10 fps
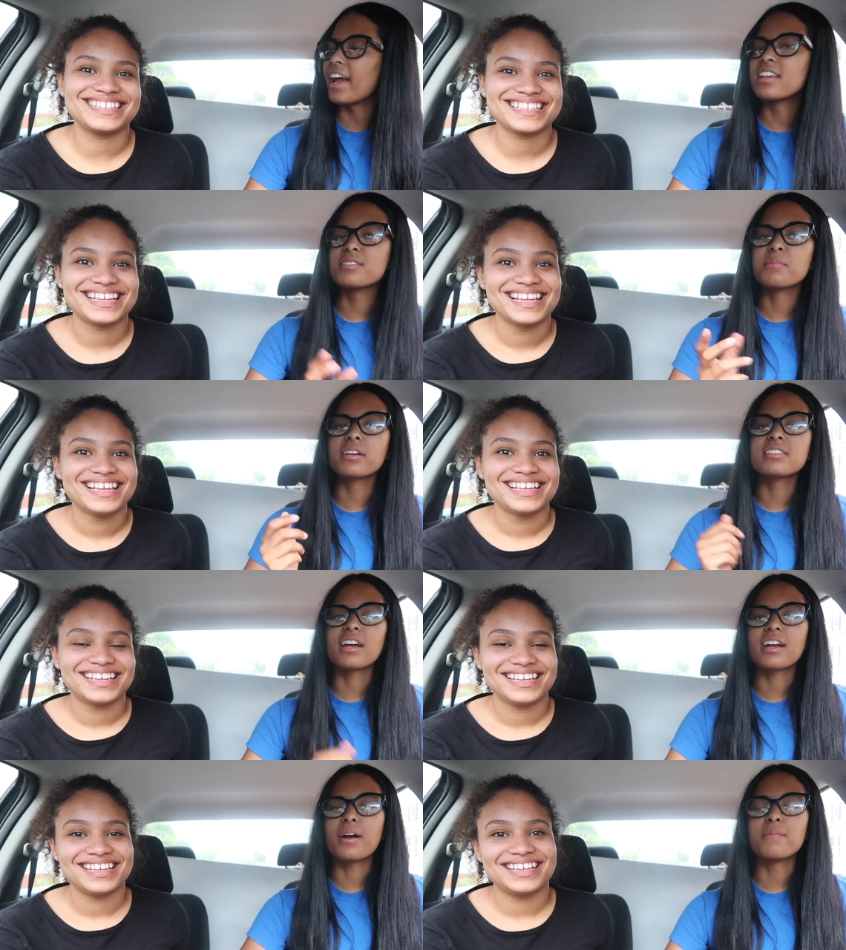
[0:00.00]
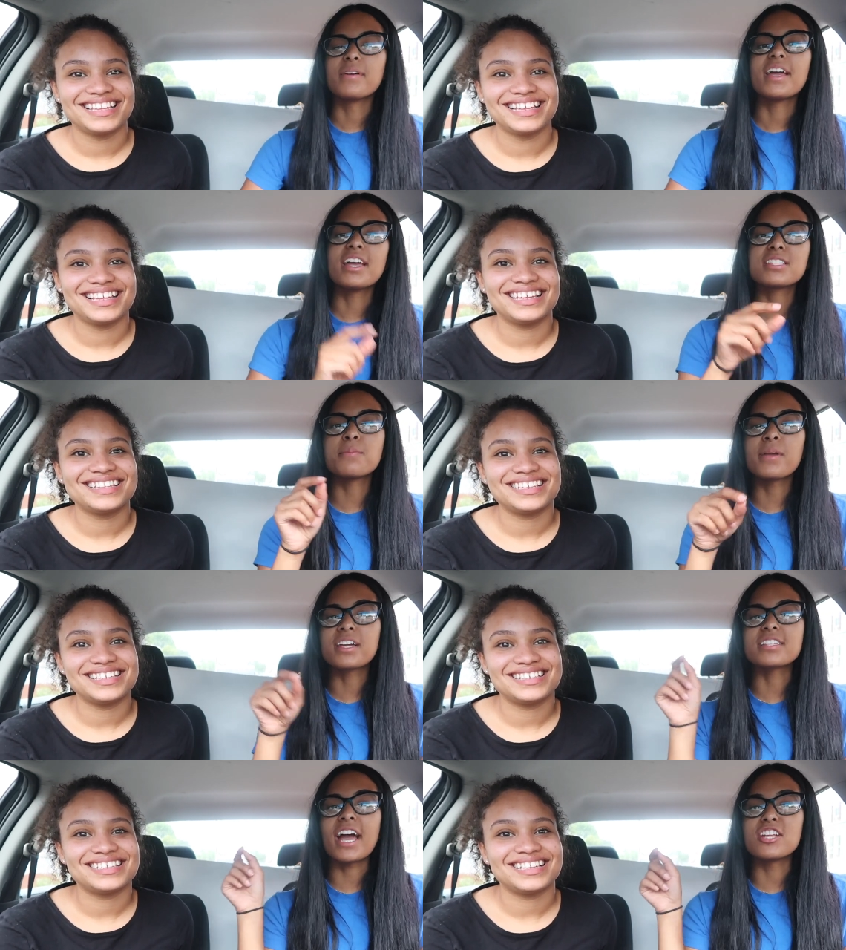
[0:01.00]
Speaker 1: at issamigas.com.
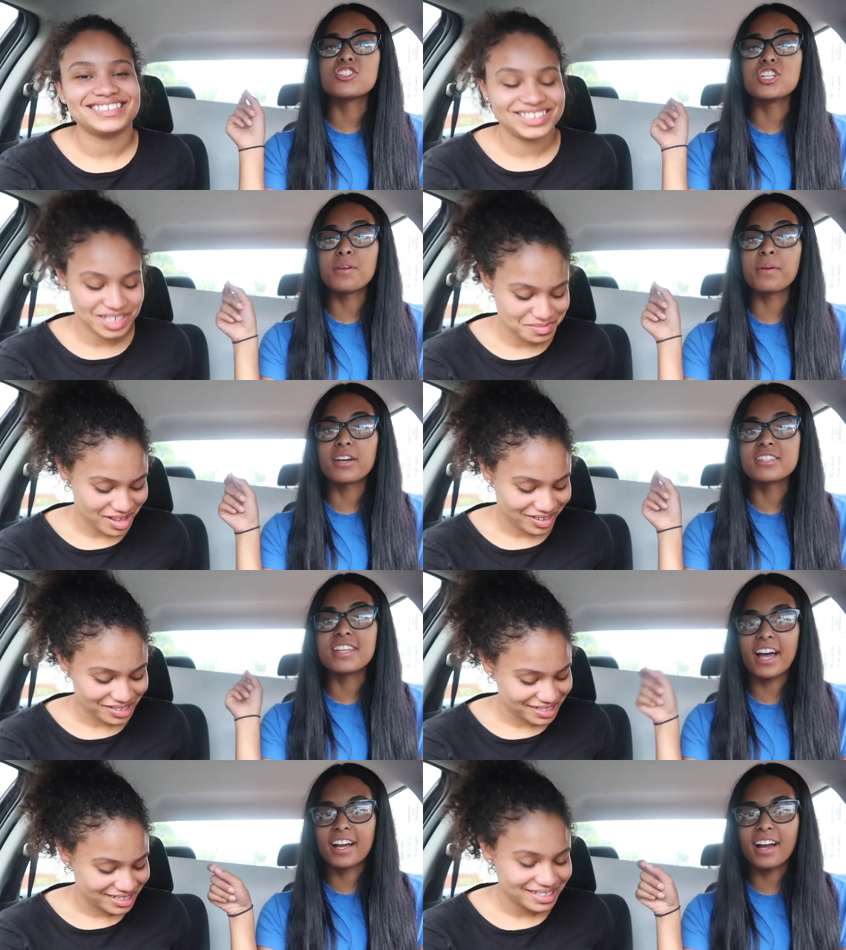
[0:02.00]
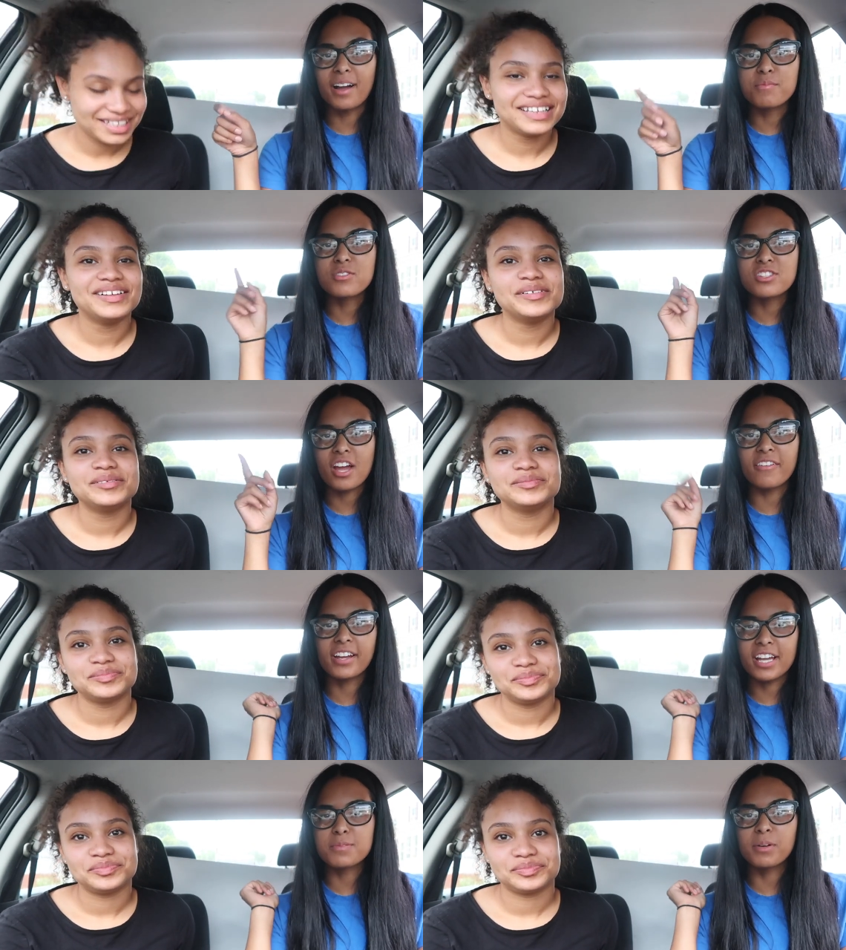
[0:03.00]
at gmail.com. Sorry,
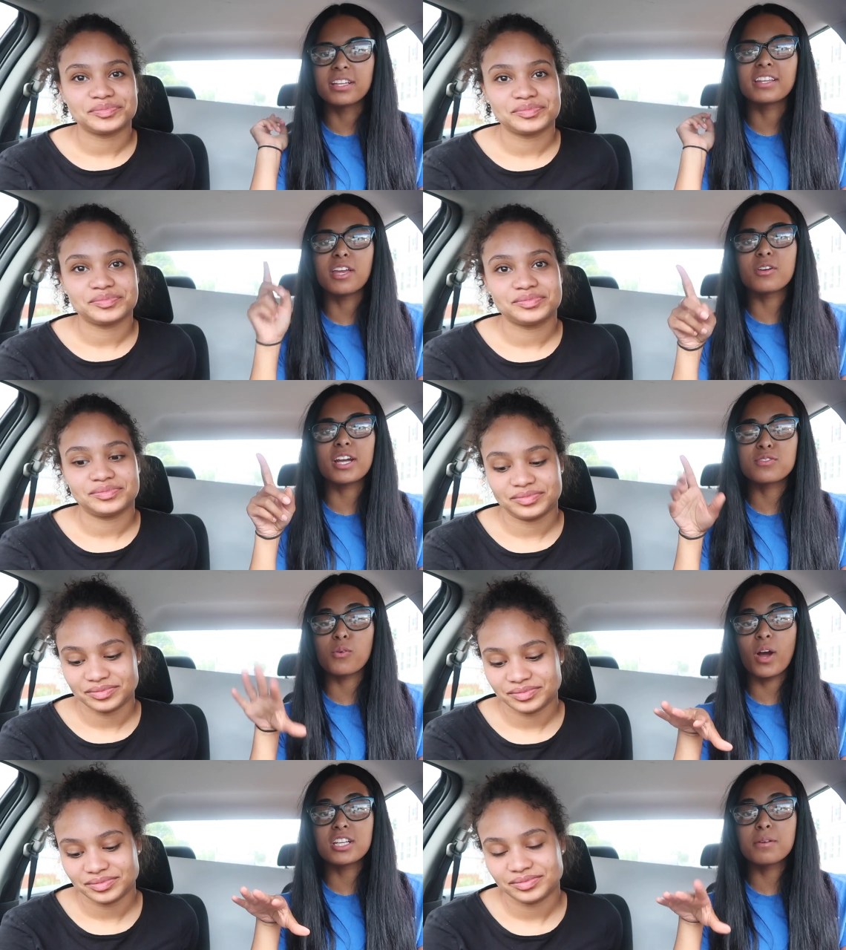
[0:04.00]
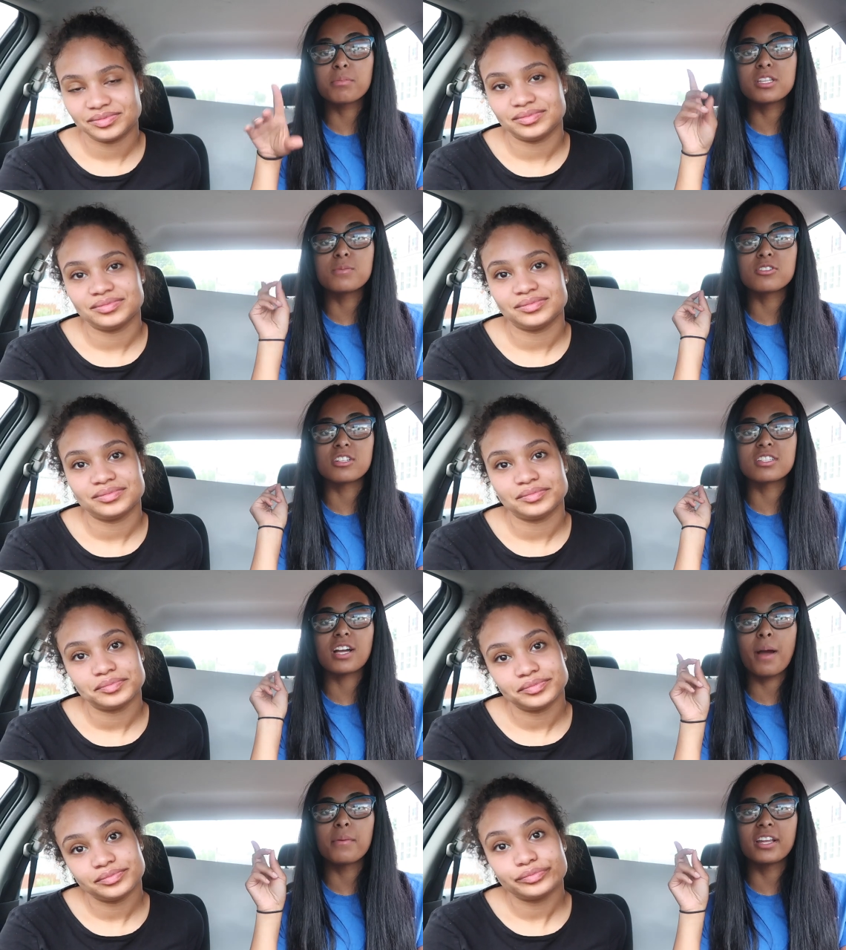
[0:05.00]
guys. But thank you guys for watching. Please be sure to
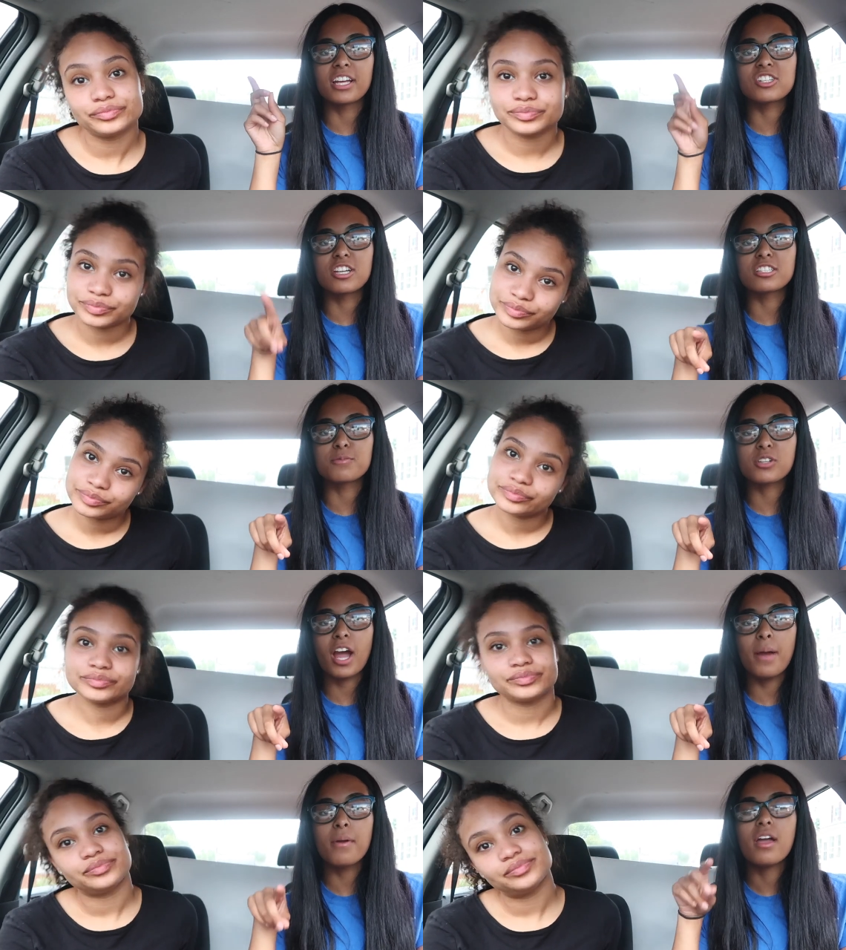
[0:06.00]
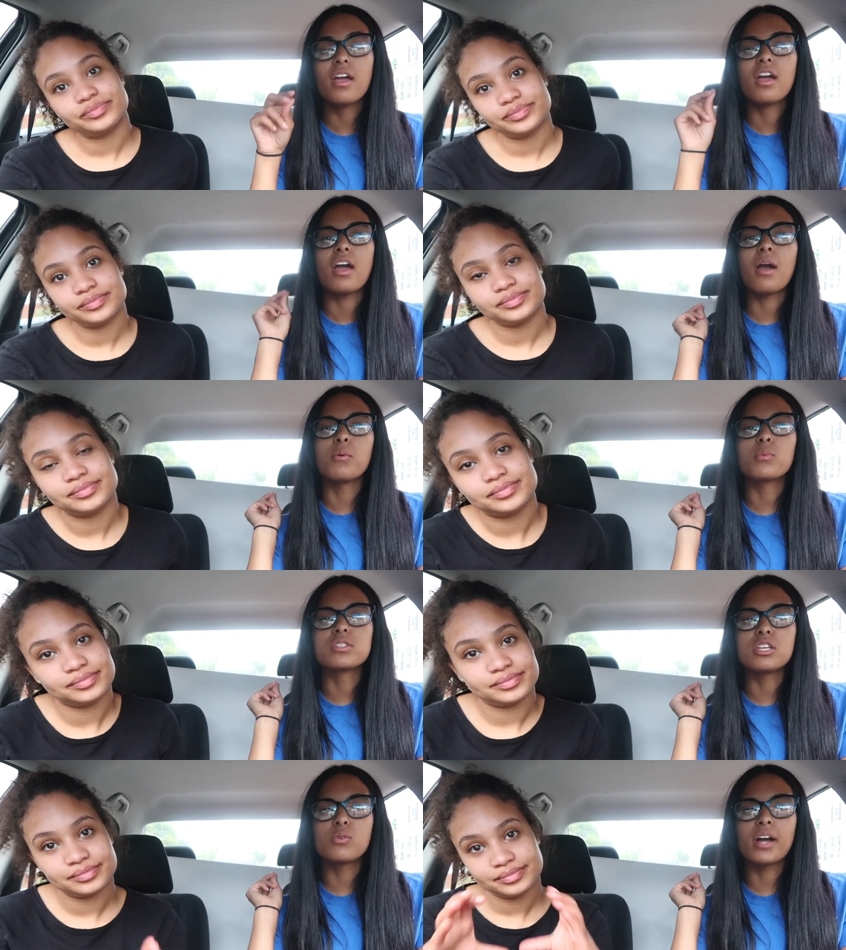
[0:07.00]
comment, like, share, and subscribe. And we will
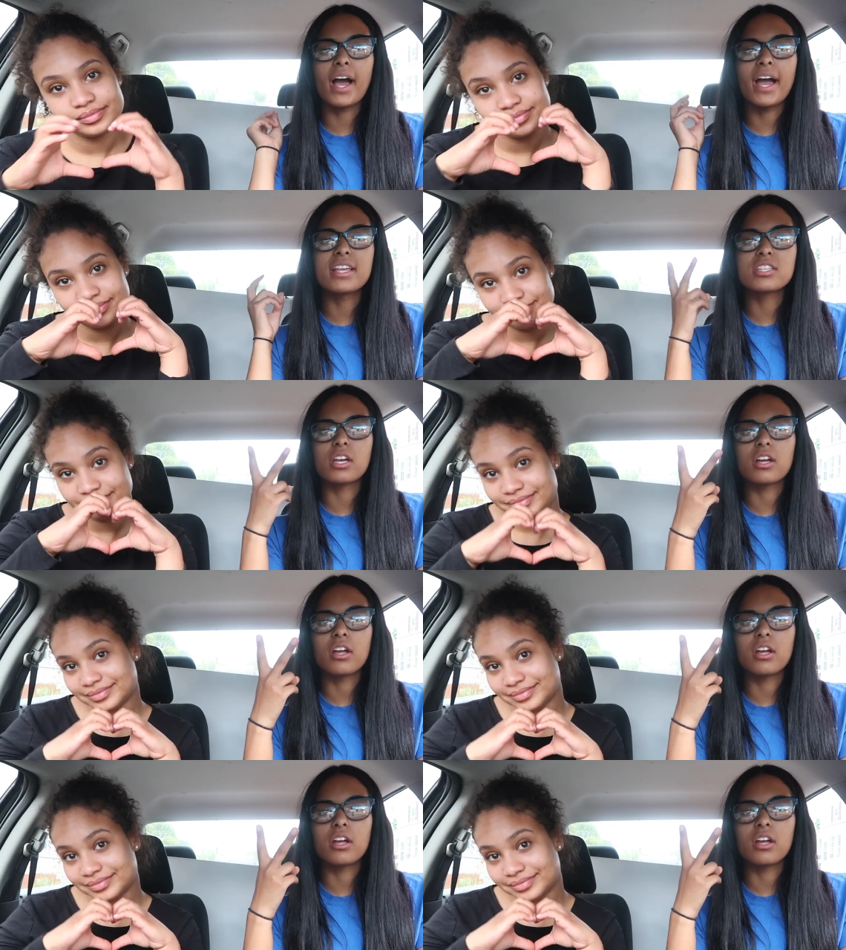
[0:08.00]
see you guys